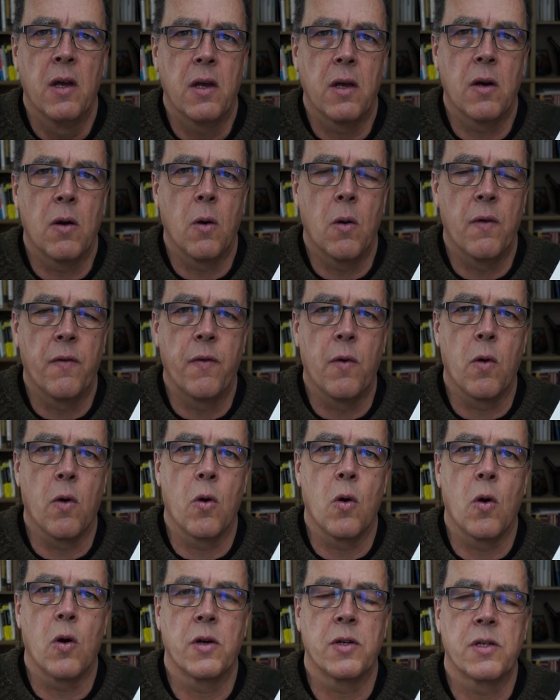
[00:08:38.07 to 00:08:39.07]
you know, a four
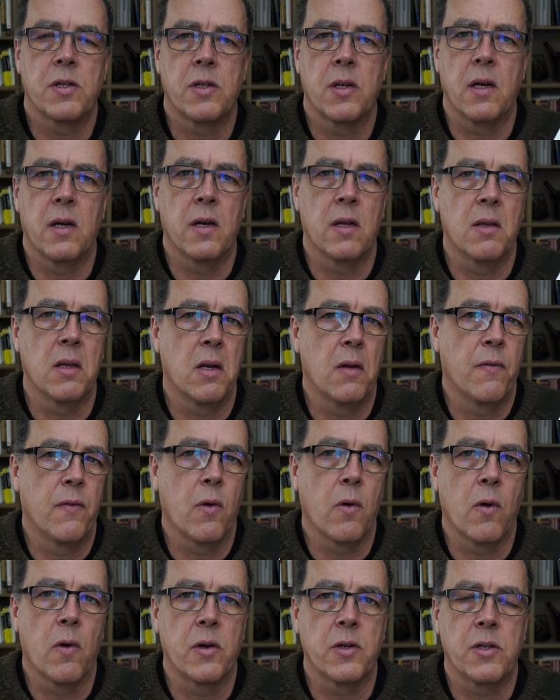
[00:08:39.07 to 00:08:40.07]
horse, uh, little
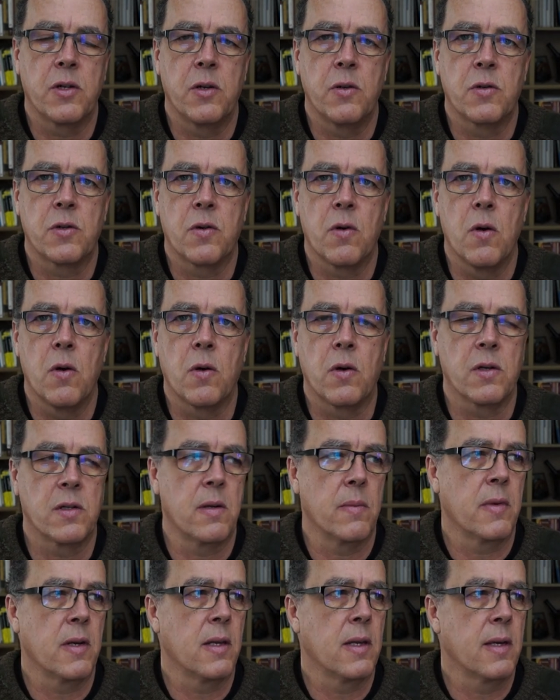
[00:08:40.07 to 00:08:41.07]
four horse two stroke or
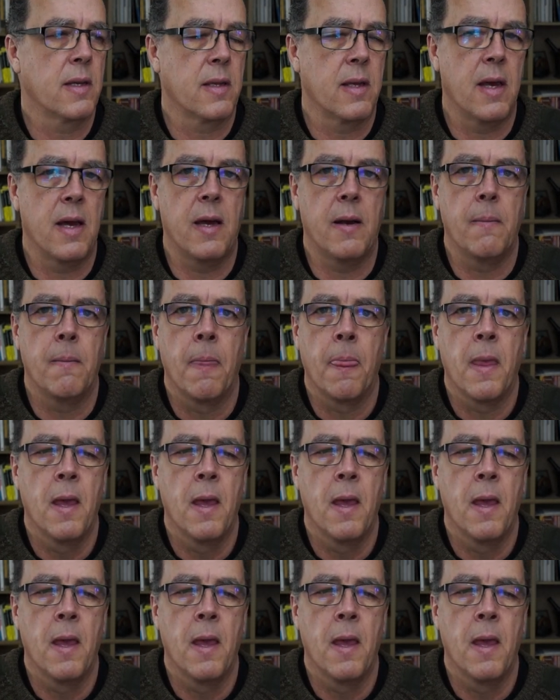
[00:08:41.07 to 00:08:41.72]
something like that.